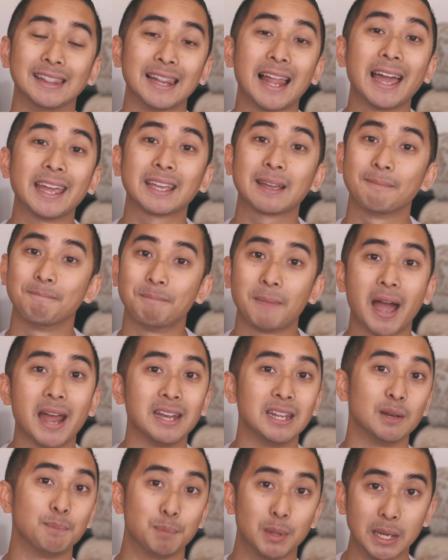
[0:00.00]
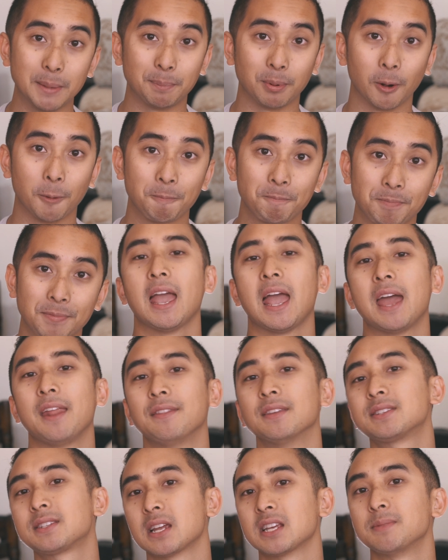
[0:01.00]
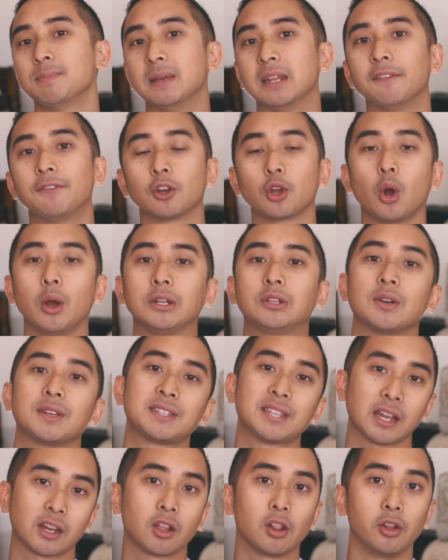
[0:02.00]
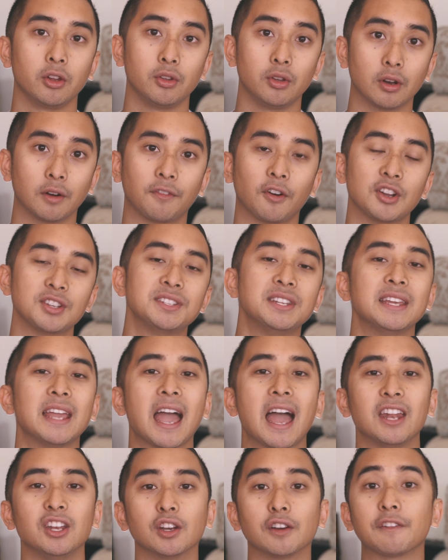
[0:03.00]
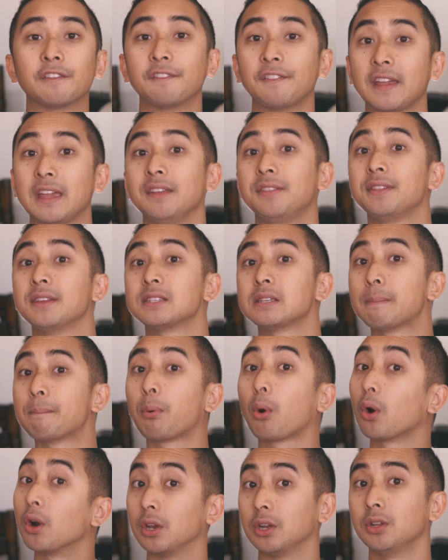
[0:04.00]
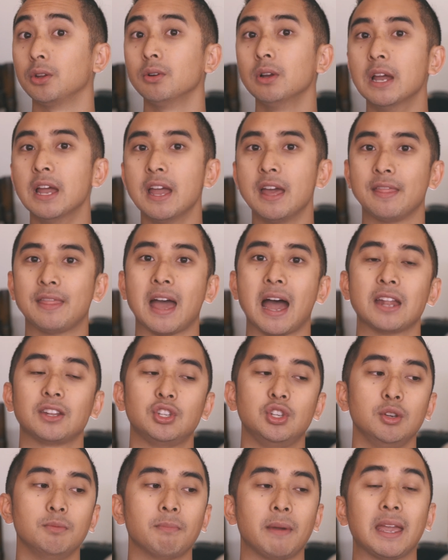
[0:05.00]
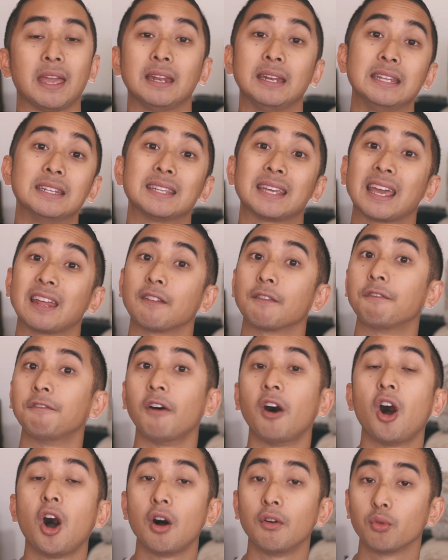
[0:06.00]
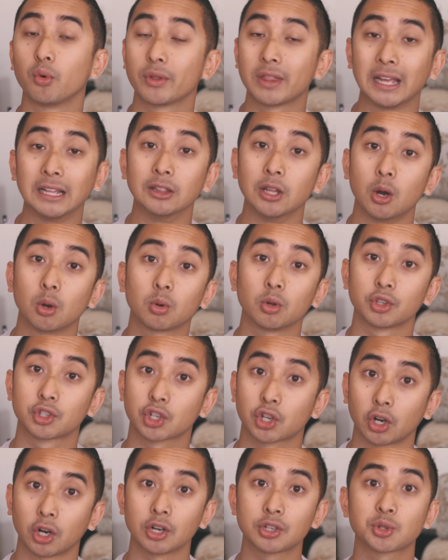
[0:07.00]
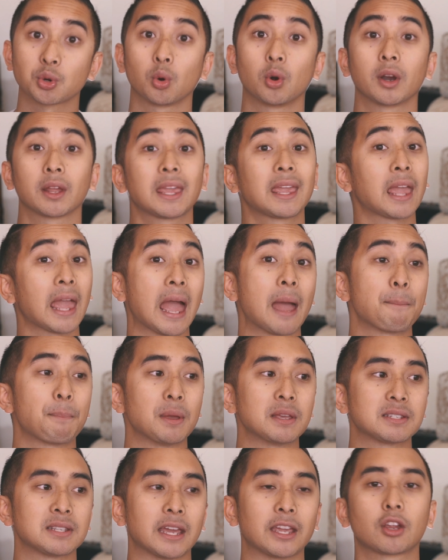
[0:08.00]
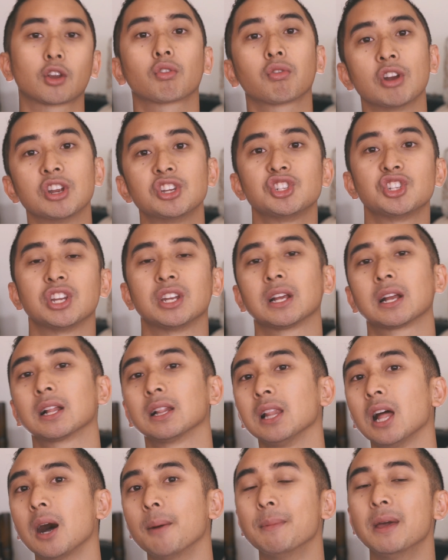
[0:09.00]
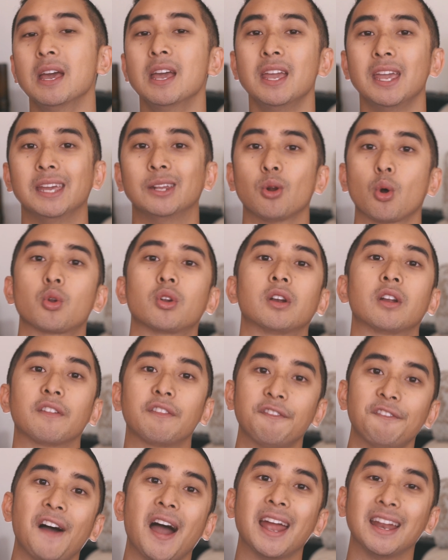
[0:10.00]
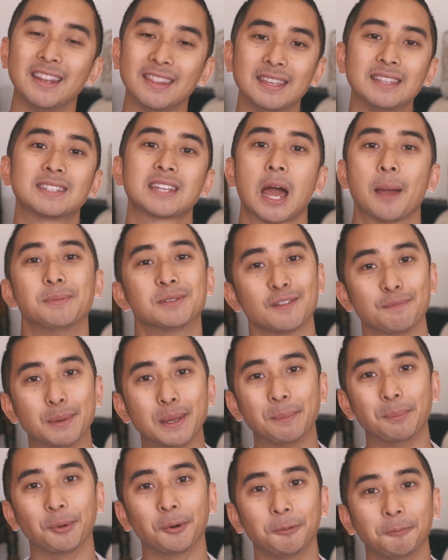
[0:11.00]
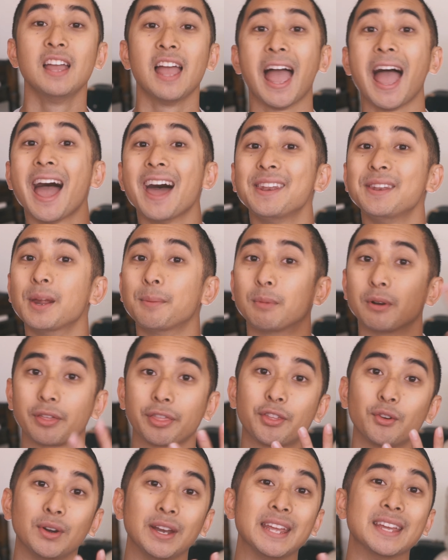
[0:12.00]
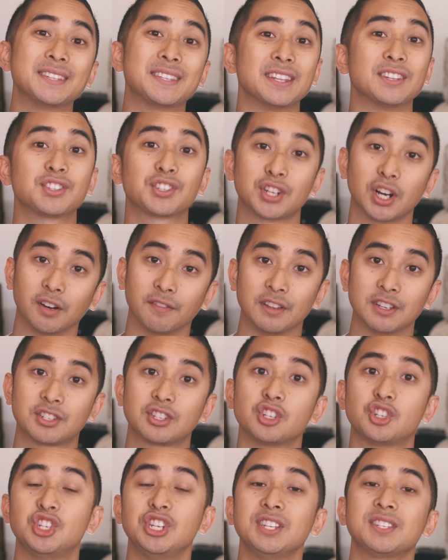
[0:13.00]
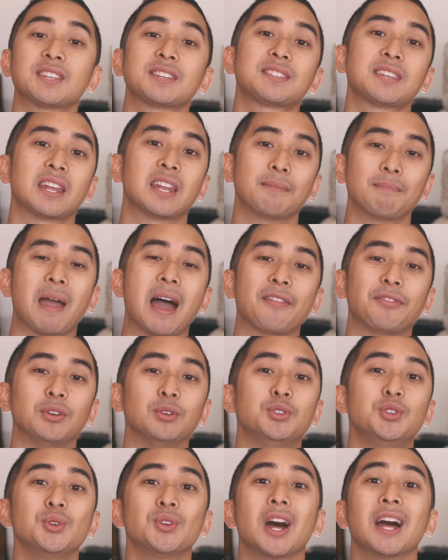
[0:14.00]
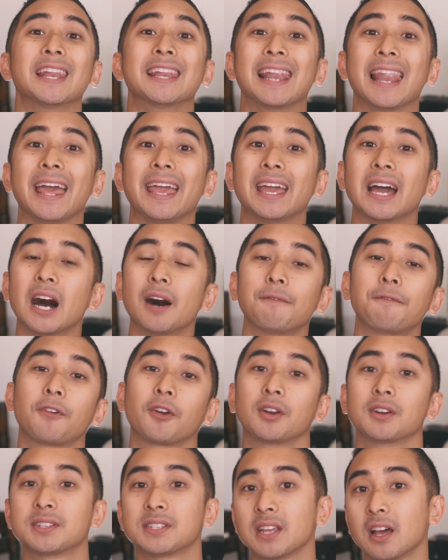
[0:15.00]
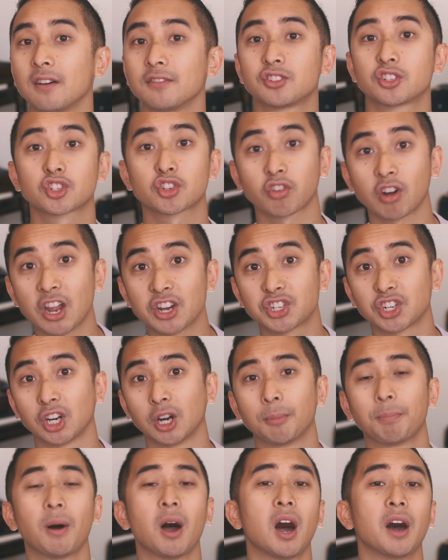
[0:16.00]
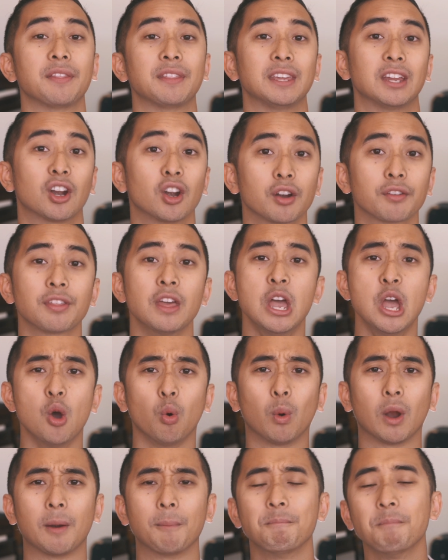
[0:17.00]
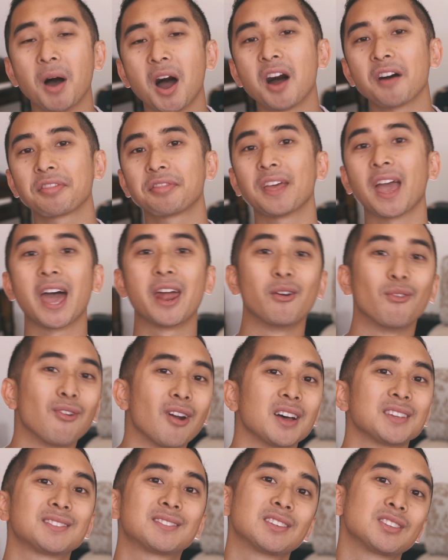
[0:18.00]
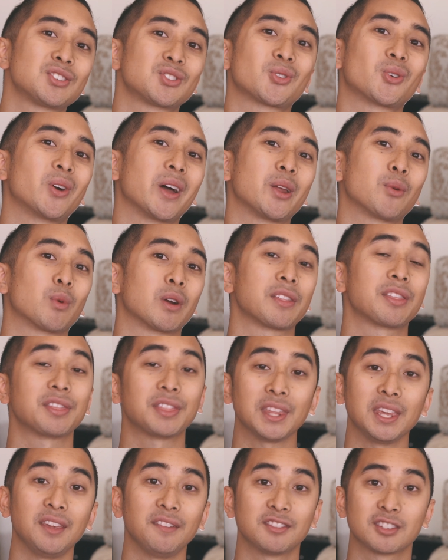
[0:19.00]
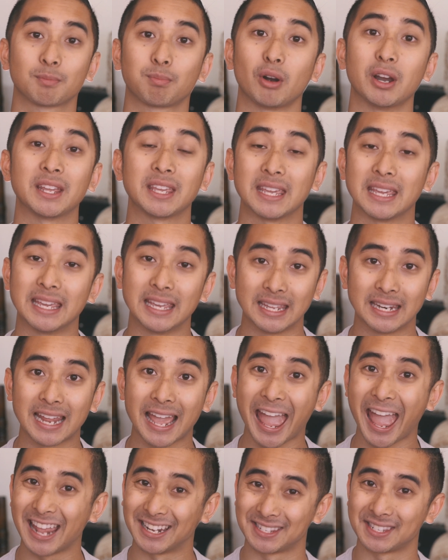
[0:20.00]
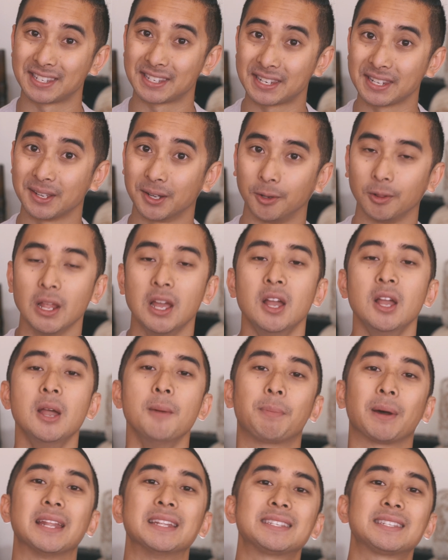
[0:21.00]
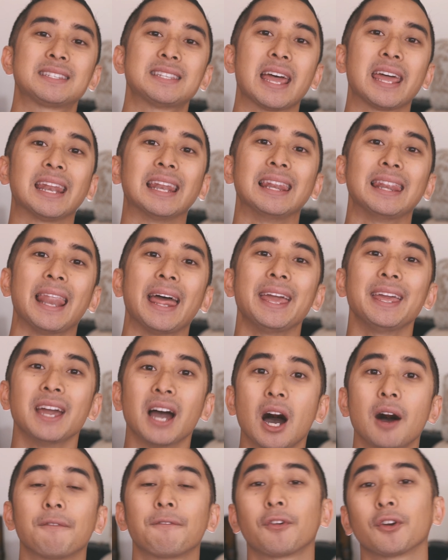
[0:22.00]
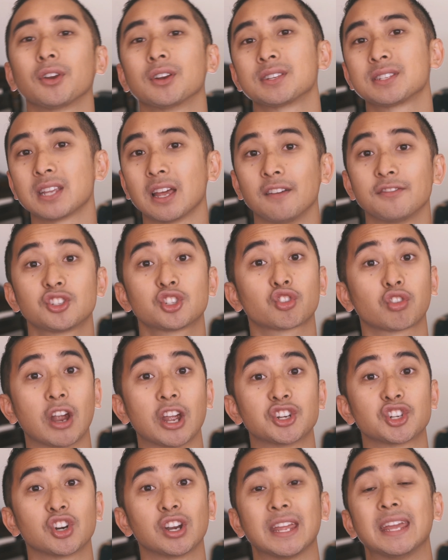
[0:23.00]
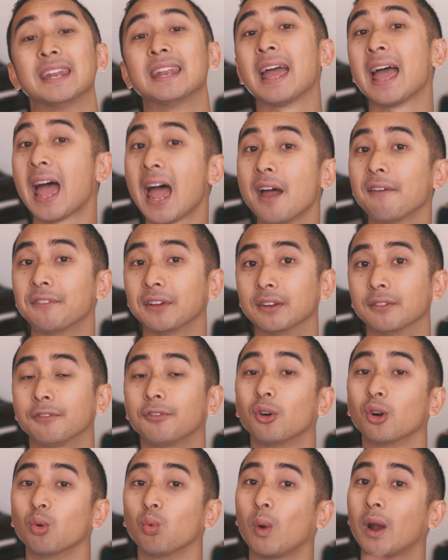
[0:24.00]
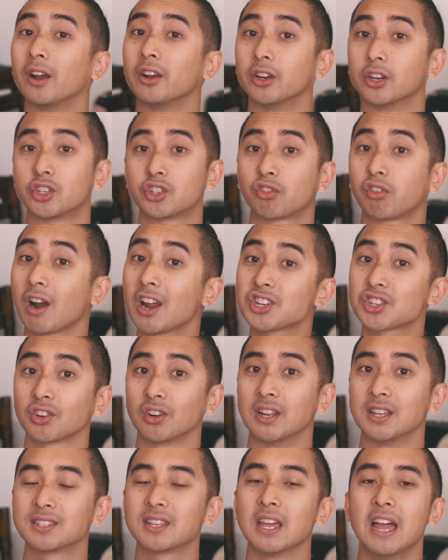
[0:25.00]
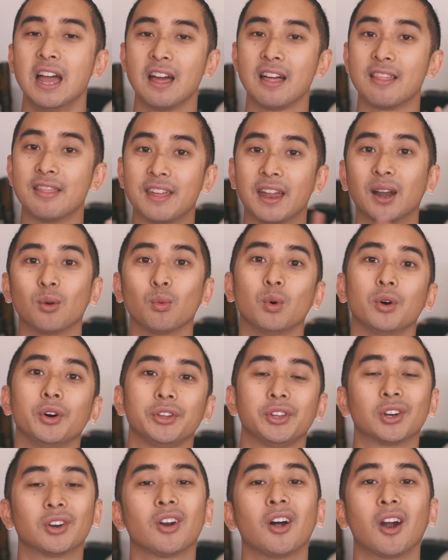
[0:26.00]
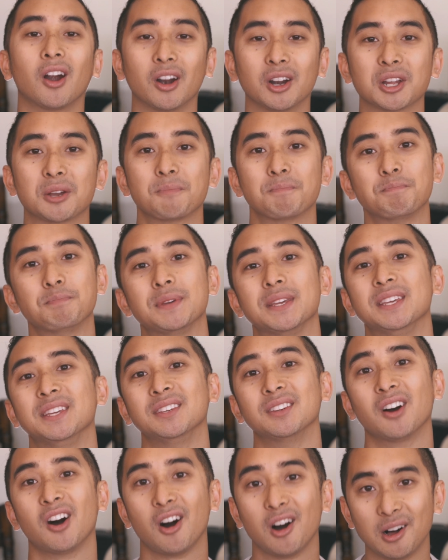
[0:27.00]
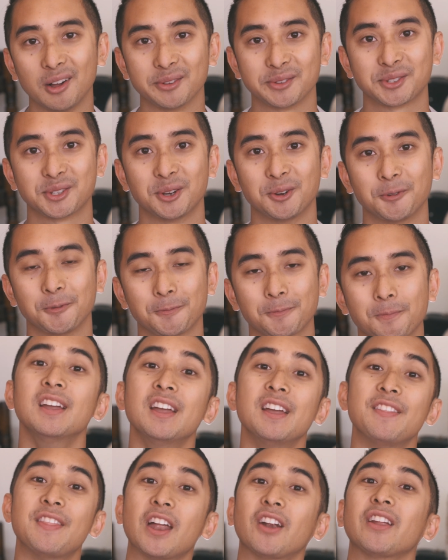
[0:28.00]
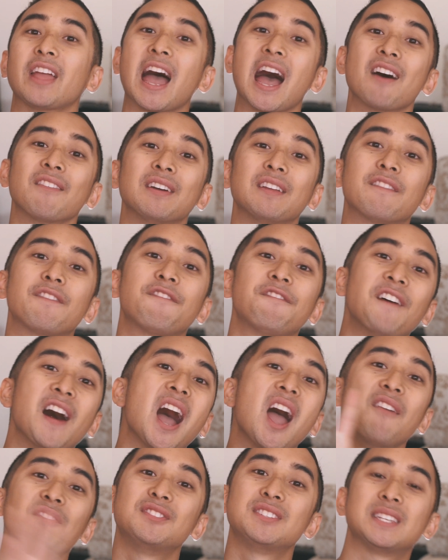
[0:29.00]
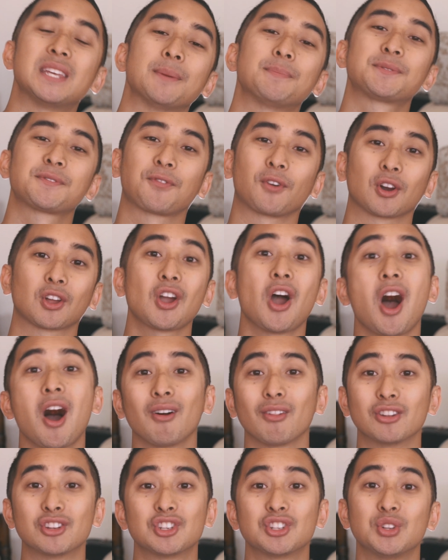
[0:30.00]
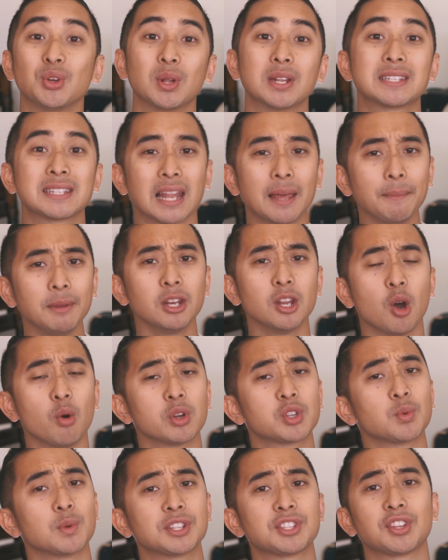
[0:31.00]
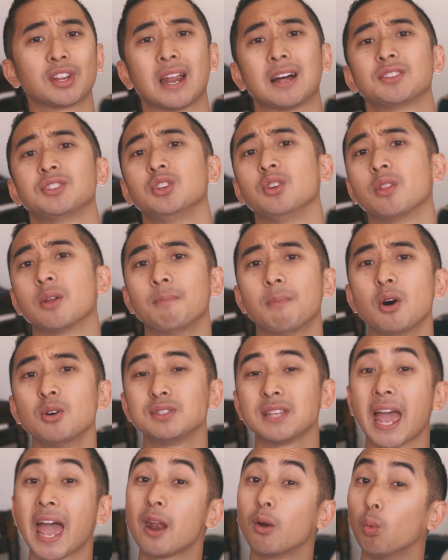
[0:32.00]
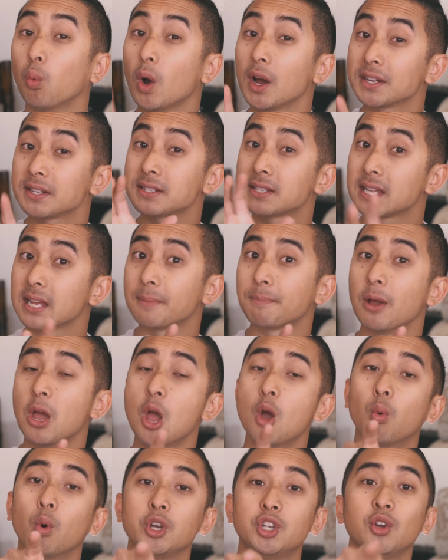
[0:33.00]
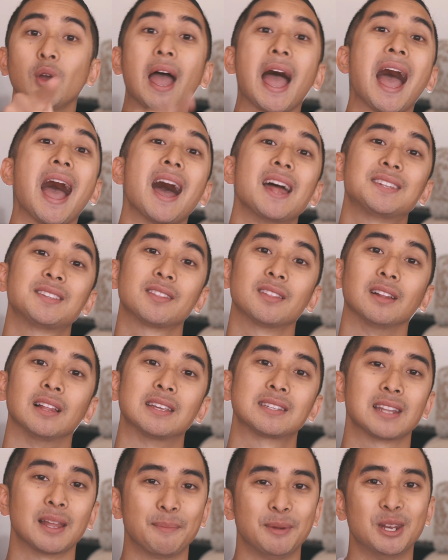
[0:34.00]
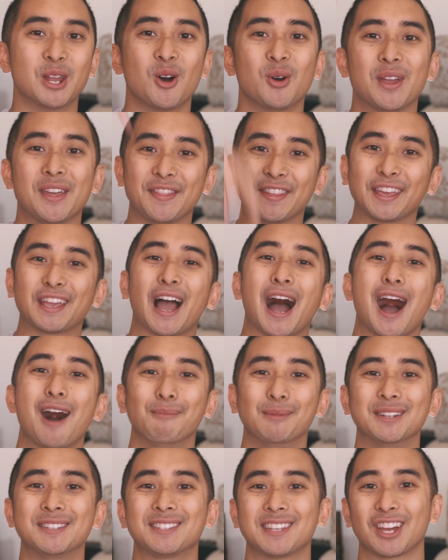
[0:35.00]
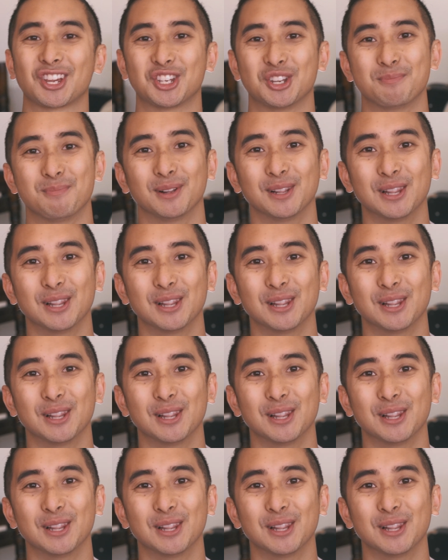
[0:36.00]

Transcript: like-minded people. And this does mean if you're going to a secular university and your faith is important to you, that you may need to get involved with a local church or a campus like Christian club in order to find these types of people. And number three is in service. Jesus said in Matthew, do not lay up for yourselves treasure upon the earth where moth and rust destroy and where thieves break in and steal. But instead lay up for yourselves treasure in heaven, for where your treasure is, there will your heart be also. There you have it, five tips for college students. Let me know which one stood out to you the most and what tip would you add to the list? Let me know in the comment section